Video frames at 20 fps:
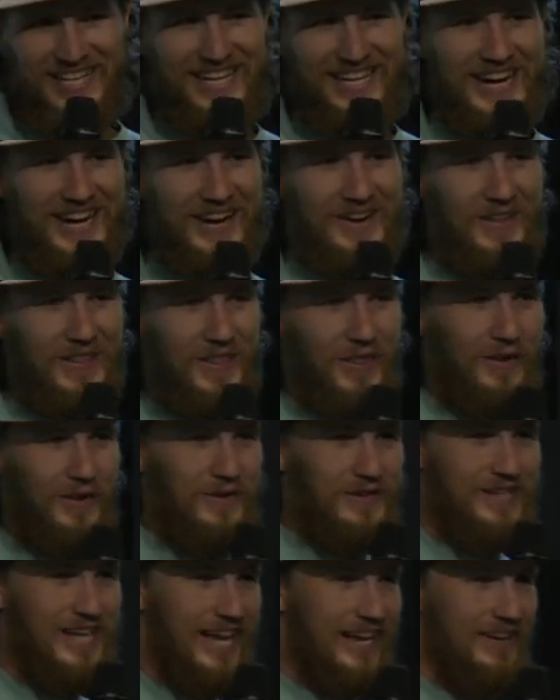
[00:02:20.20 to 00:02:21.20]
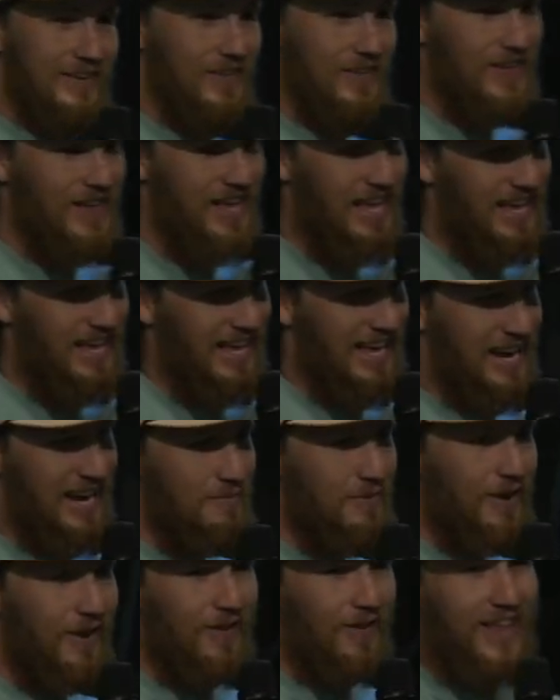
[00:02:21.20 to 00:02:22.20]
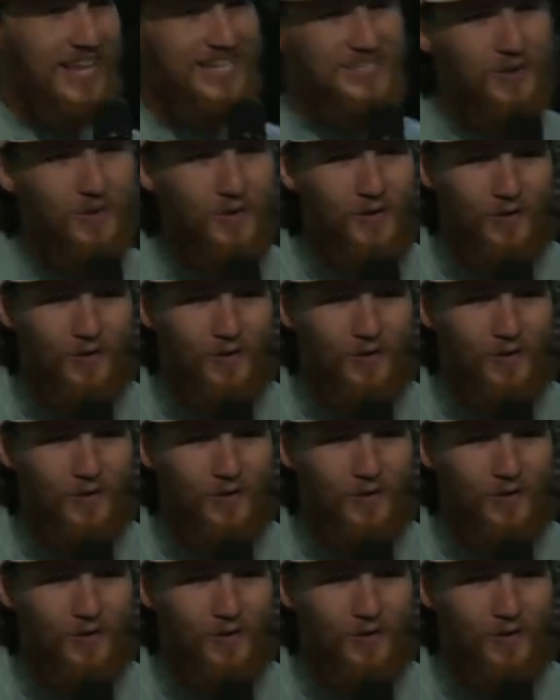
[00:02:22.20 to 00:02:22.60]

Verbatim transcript: and then I go to the third candle. And I'm not all that